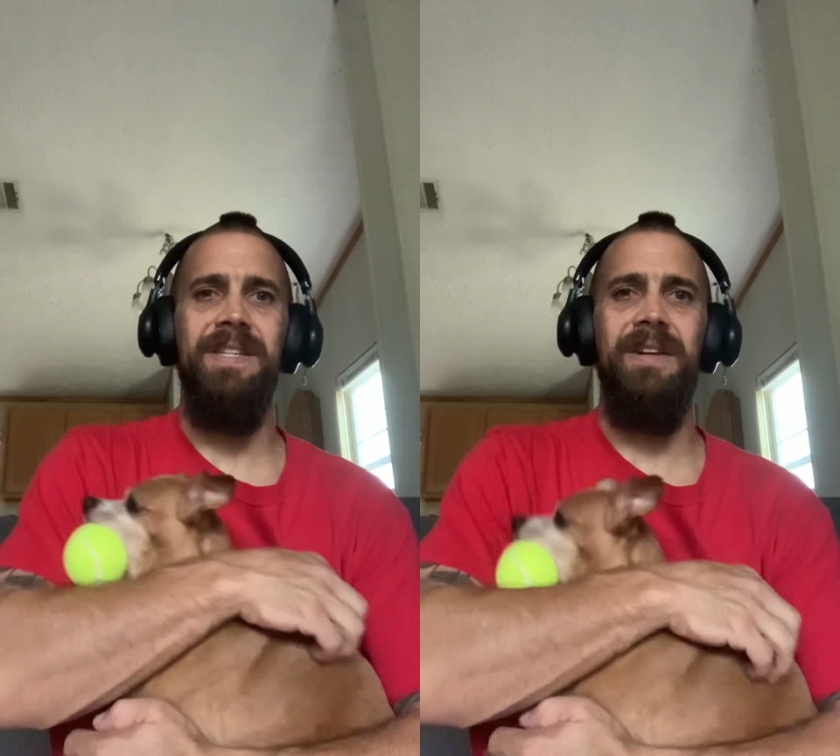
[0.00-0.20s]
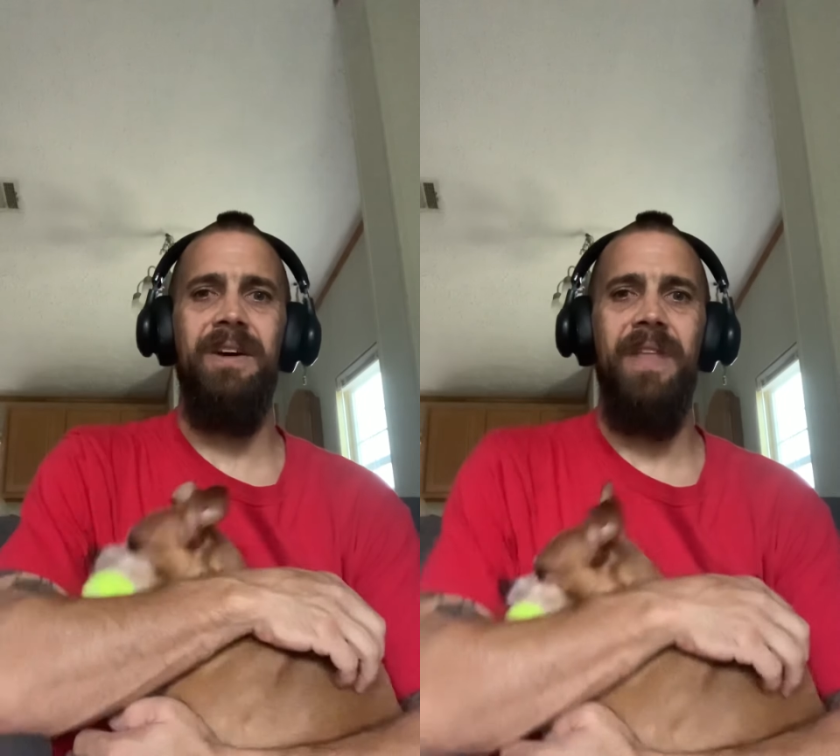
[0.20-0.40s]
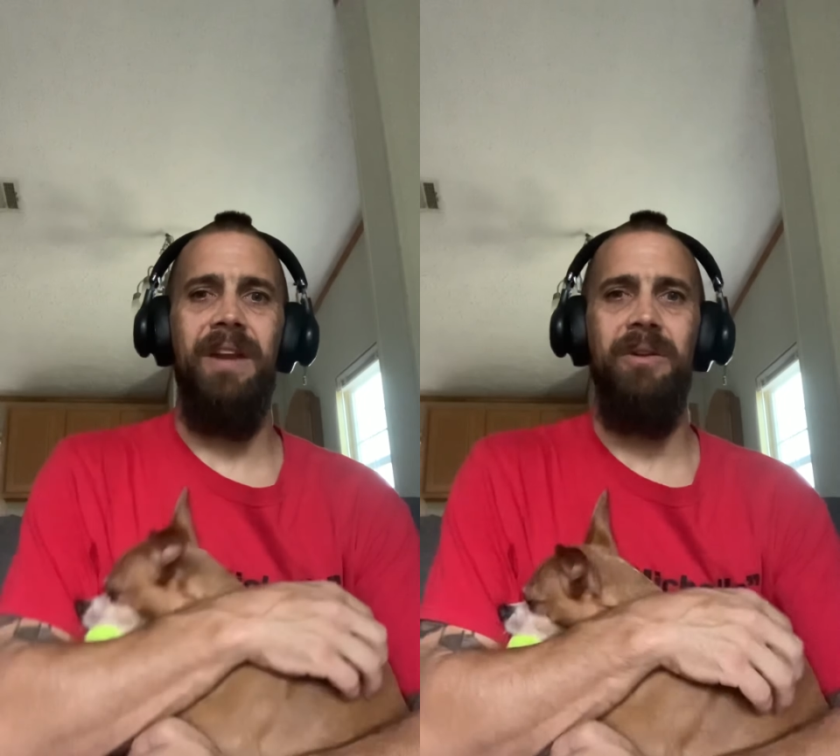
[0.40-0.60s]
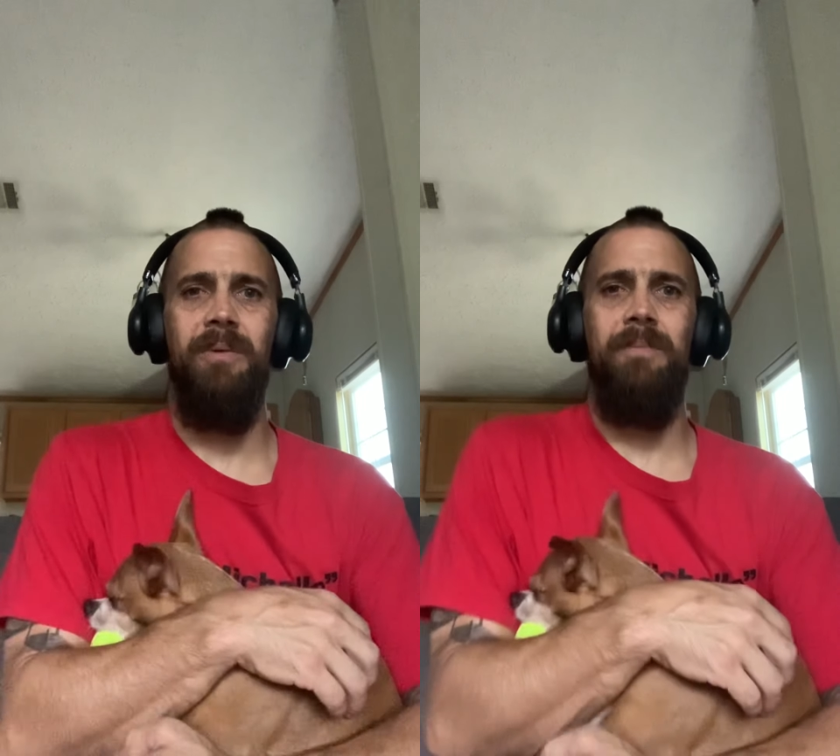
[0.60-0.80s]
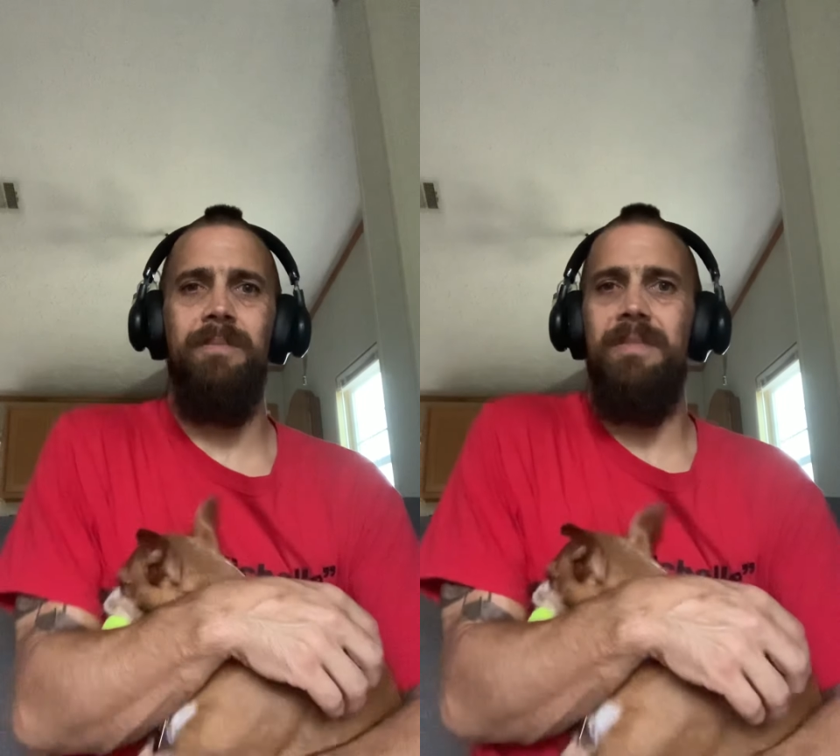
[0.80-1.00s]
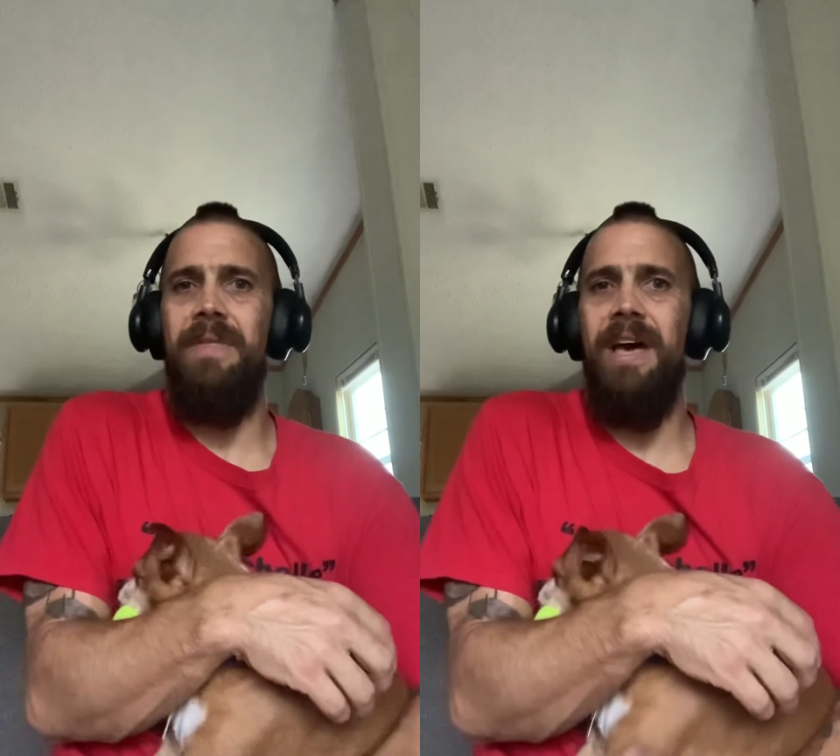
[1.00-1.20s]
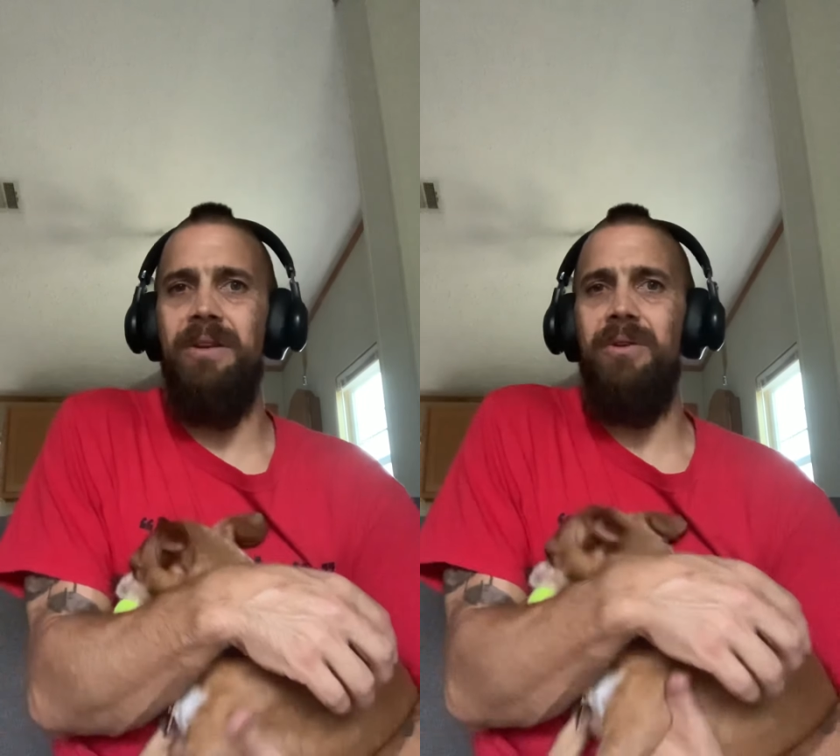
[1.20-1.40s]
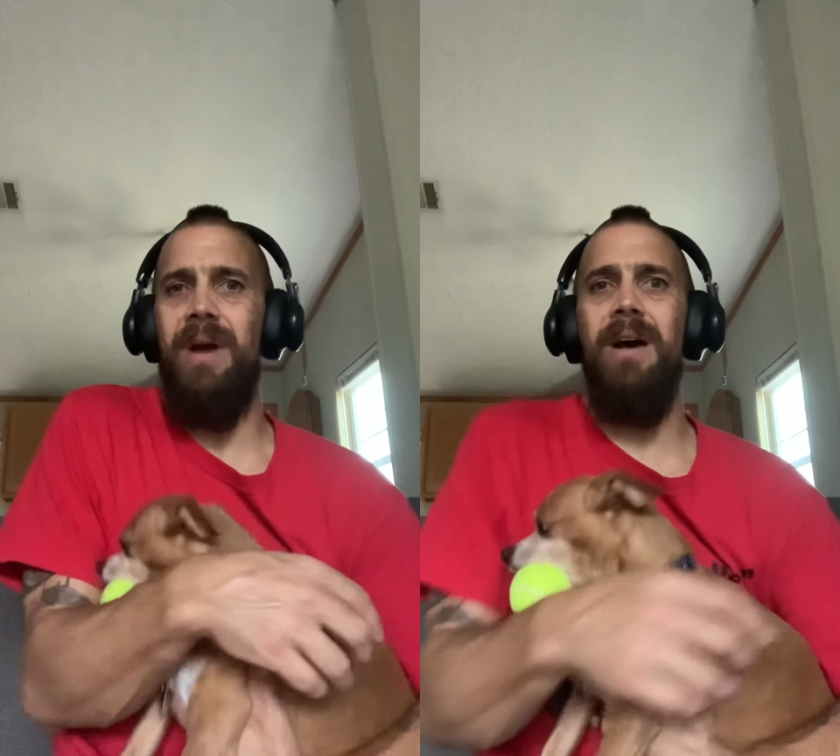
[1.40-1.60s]
ain't on that new that
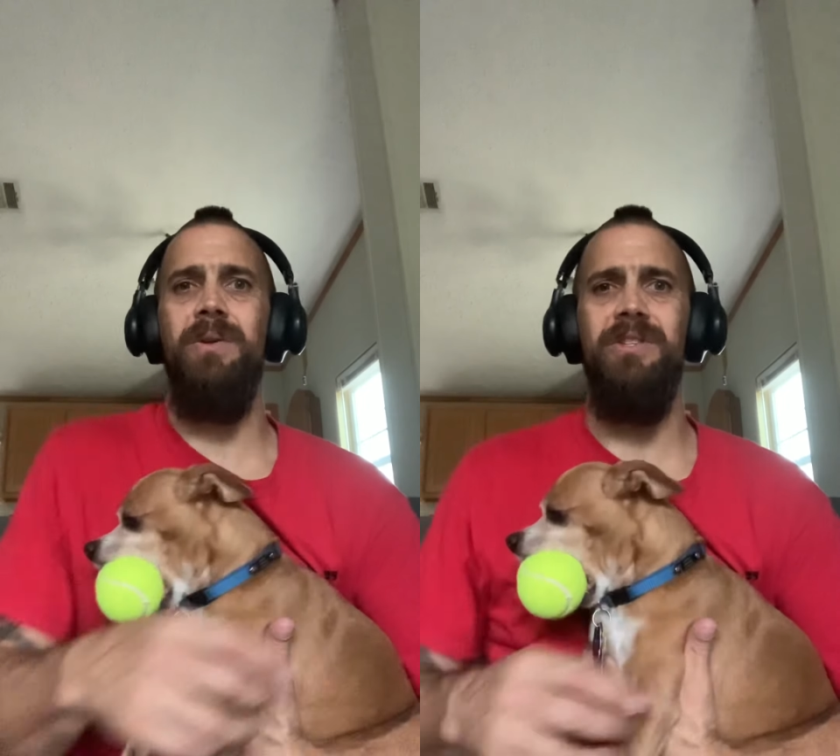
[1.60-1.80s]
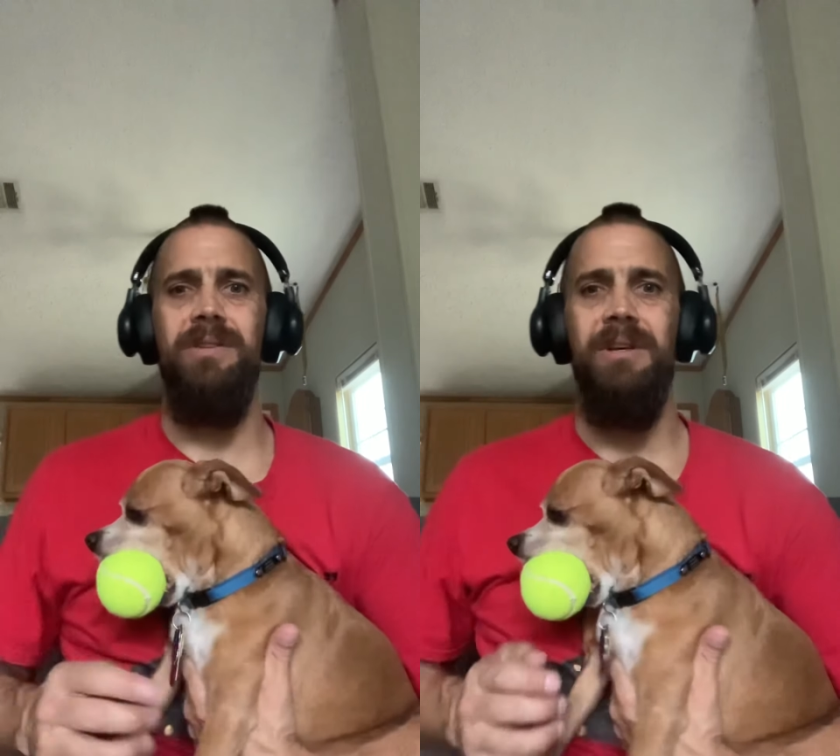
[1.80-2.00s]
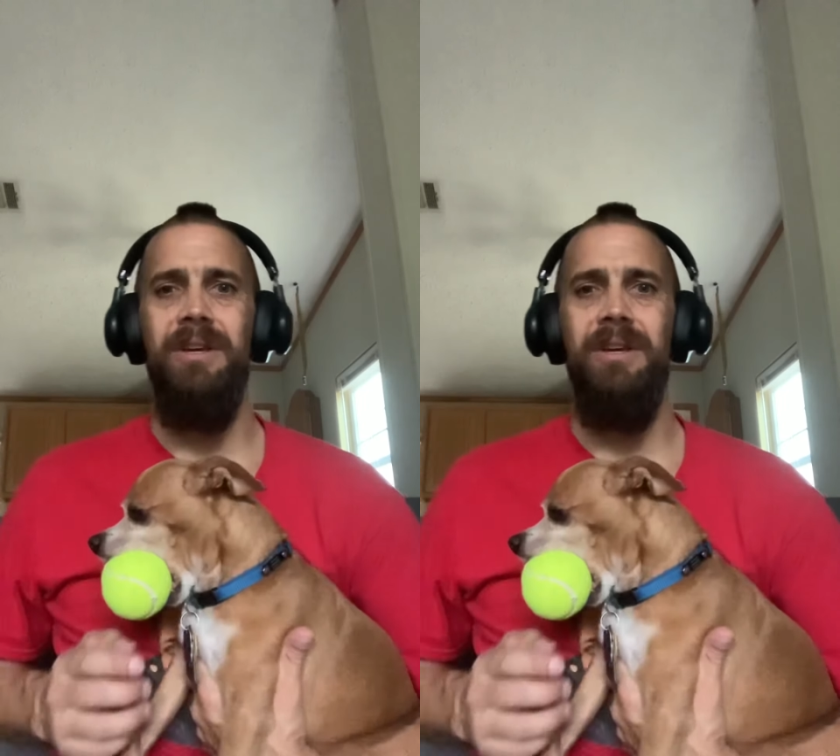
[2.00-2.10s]
new house.